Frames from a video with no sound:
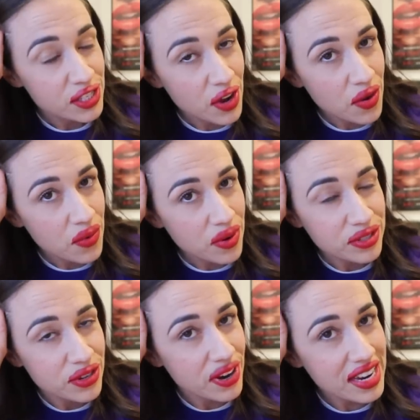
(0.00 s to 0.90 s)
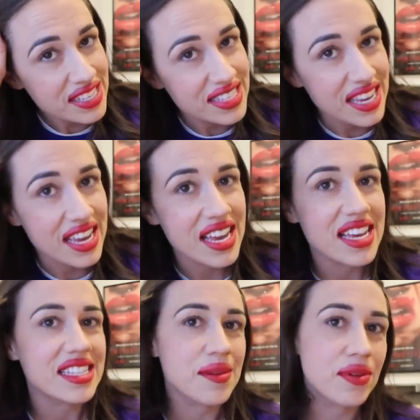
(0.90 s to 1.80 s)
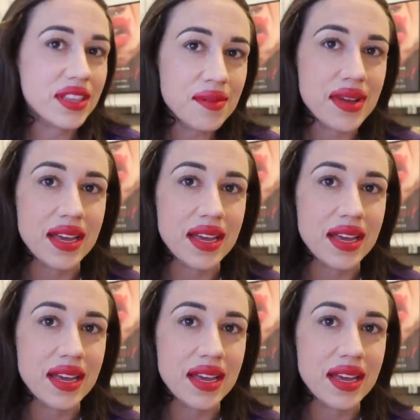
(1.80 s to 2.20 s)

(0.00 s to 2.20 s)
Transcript: So what was crazy is I put them